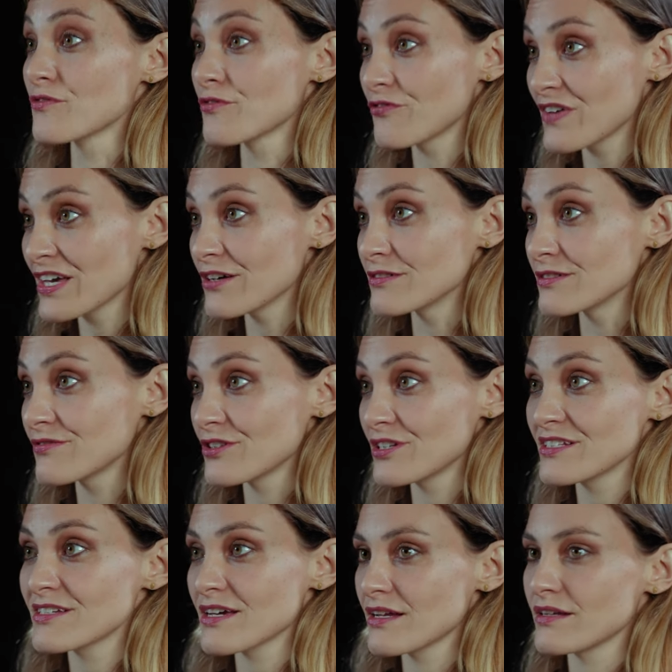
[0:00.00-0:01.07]
the field, if you
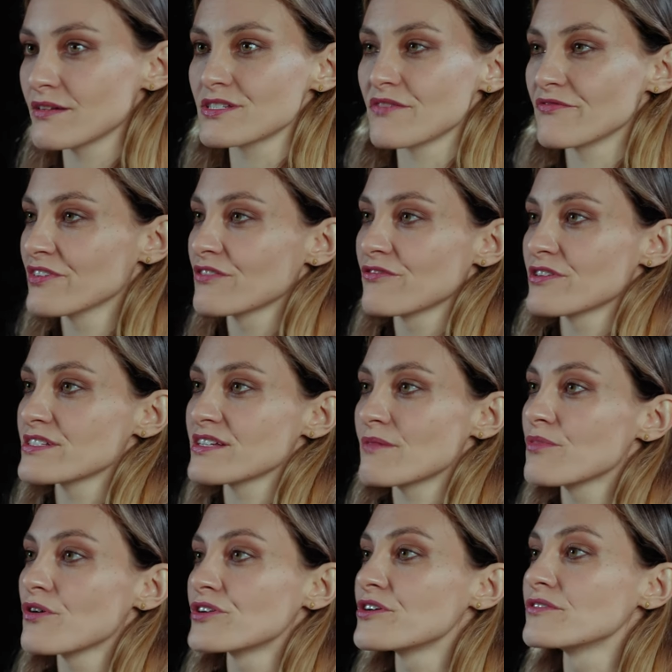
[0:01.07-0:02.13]
need to edit something, for
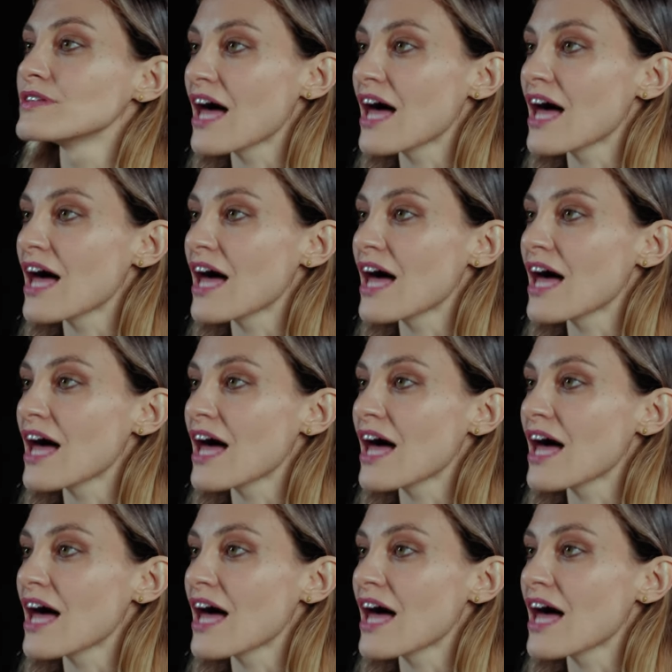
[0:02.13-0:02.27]
example, on your